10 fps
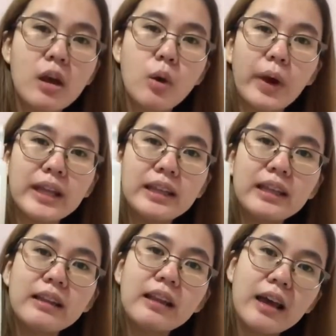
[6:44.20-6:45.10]
Why
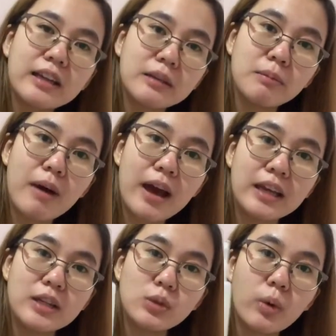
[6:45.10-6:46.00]
did I not buy
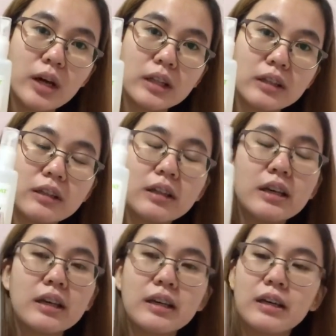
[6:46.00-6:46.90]
this one?
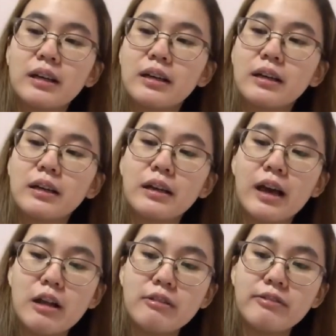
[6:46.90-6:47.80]

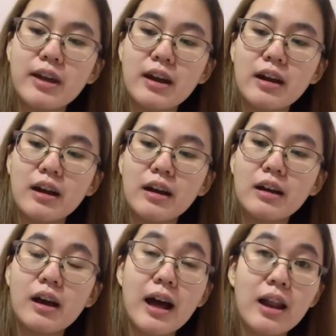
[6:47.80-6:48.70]
Aloe vera.
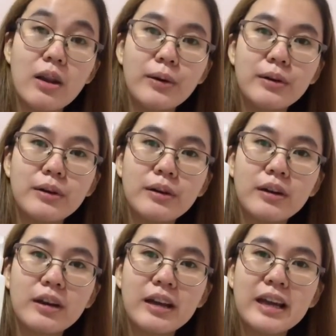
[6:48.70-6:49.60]
Aloe.
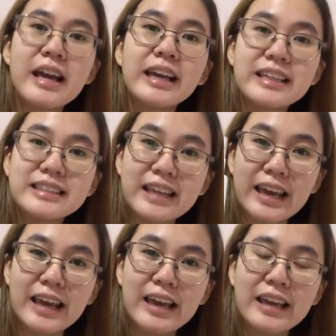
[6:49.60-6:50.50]

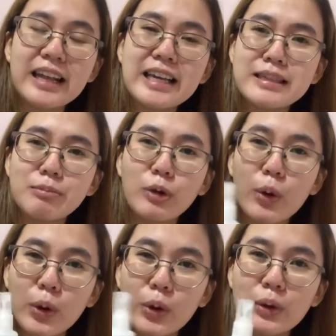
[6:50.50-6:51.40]
Kasi, naisip
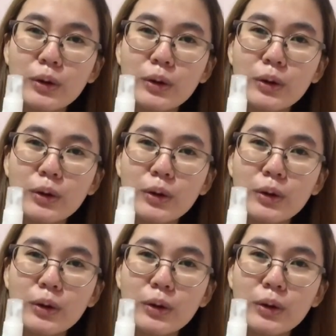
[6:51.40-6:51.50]
ko,